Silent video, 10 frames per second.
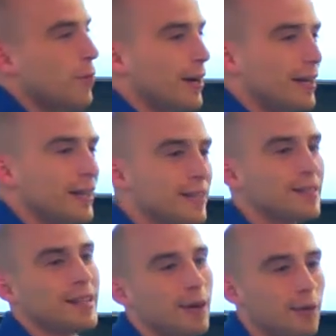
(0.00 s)
what it
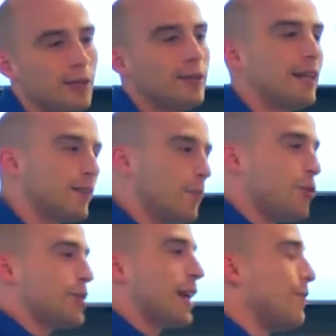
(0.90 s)
is, how we get the
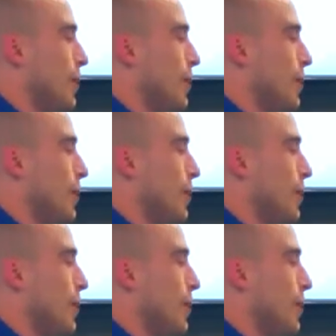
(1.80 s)
most out of